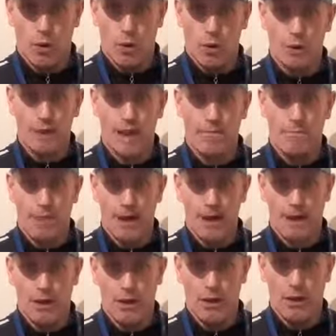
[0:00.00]
only a
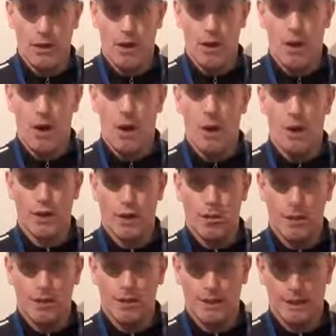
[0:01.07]
man or a
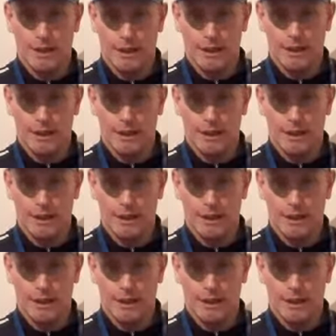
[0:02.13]
woman